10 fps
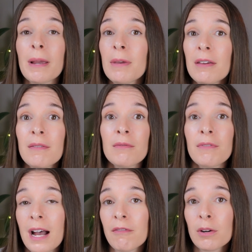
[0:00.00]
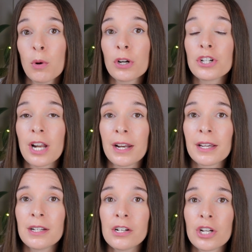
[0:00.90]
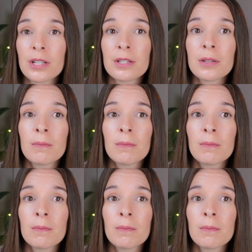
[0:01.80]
maybe even five or more genetic conditions.